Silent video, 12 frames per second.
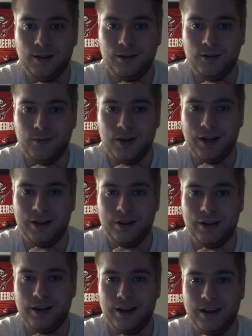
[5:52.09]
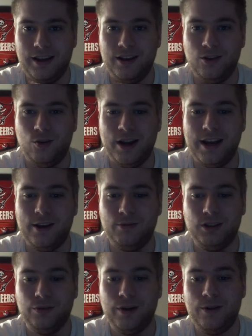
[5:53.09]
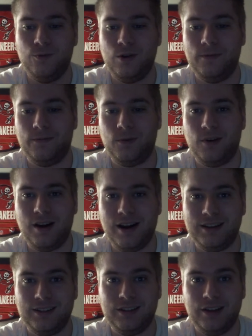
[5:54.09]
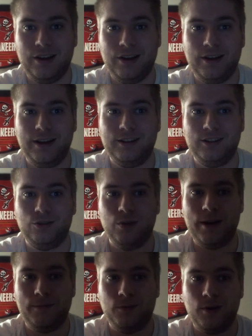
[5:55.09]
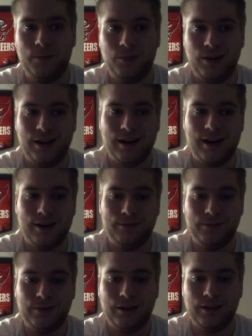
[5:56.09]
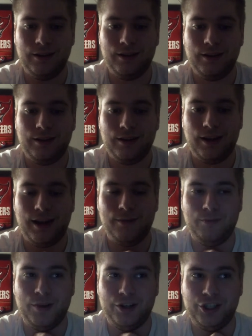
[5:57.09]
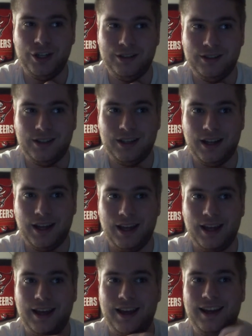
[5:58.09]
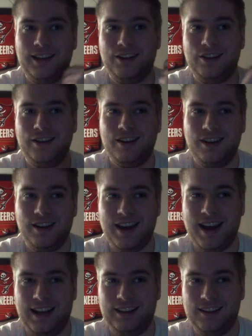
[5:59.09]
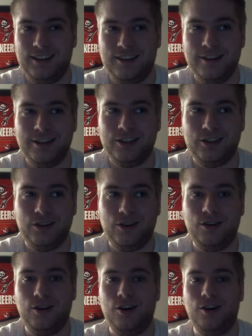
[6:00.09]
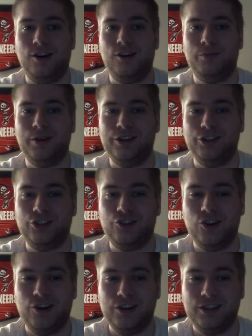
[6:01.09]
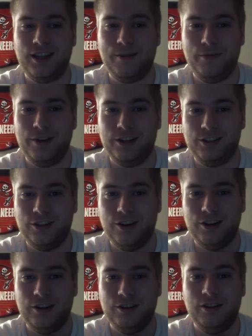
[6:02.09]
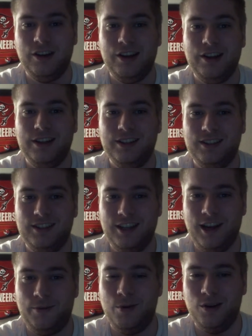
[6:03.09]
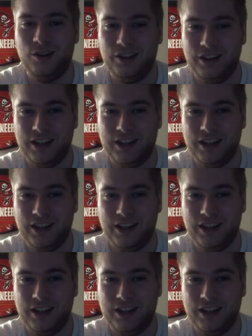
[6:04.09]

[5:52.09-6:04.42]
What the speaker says: But either way, it was a great win for us. It's great for our playoff ambitions. And yeah, this all but ensures that Minnesota is definitely